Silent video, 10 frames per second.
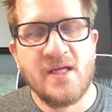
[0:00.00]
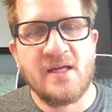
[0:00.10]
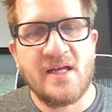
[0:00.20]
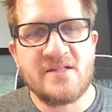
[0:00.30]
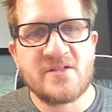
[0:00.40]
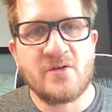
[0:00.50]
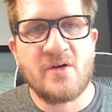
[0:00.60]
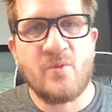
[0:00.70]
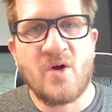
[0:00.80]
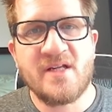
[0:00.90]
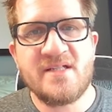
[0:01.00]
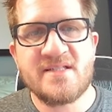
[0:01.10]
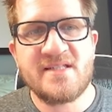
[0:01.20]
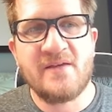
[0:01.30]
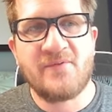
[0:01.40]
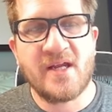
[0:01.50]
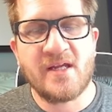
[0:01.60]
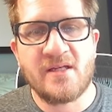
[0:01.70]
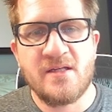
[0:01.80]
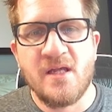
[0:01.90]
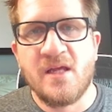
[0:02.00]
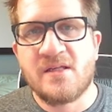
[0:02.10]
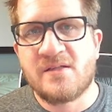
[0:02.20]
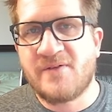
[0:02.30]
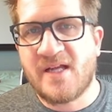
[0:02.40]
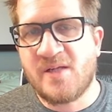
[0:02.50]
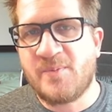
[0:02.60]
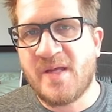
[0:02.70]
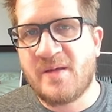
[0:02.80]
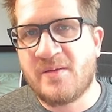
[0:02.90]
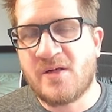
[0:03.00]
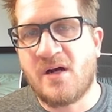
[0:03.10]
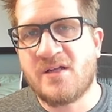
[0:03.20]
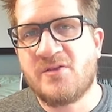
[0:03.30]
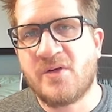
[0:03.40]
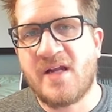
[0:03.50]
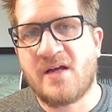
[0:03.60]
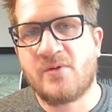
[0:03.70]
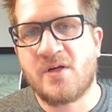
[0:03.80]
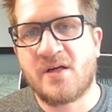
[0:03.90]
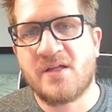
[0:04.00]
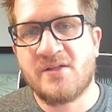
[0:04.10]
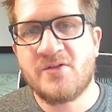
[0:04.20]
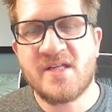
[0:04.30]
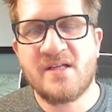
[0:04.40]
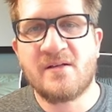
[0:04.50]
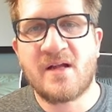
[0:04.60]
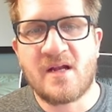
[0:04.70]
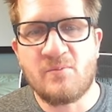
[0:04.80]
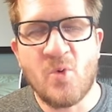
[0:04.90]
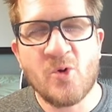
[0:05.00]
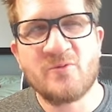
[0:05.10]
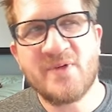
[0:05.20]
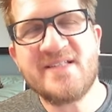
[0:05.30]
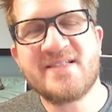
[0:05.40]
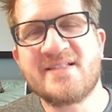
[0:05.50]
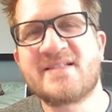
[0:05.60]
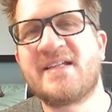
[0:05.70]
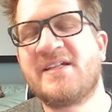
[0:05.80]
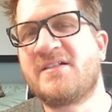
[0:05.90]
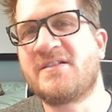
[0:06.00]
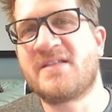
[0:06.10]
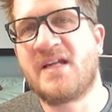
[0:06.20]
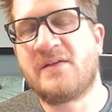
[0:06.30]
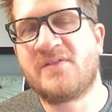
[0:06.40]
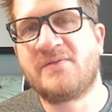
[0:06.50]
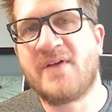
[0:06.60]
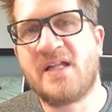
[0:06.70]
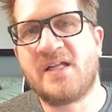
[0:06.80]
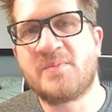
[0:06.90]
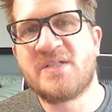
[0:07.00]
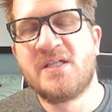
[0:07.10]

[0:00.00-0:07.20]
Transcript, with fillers: And so I wanted to see if I could develop a contour network using more recent skills that I've developed